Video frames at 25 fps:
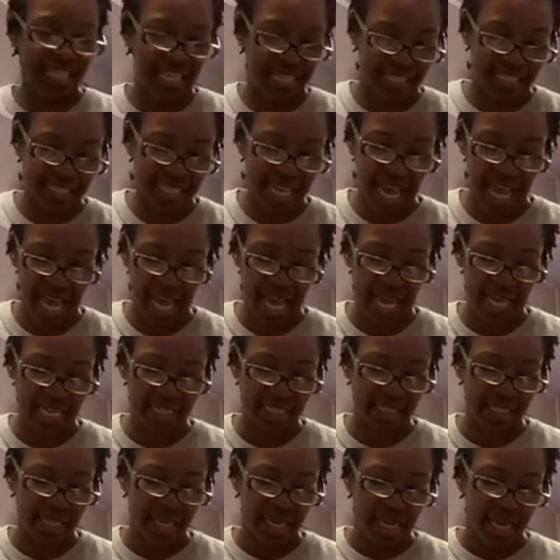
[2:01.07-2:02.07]
a
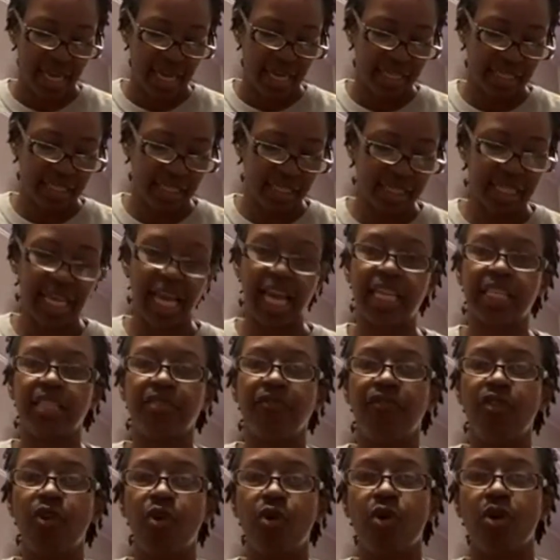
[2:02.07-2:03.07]
size. It's a size
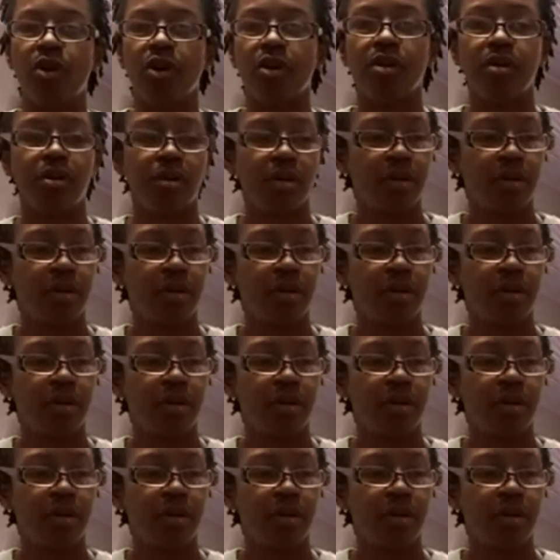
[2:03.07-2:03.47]
four,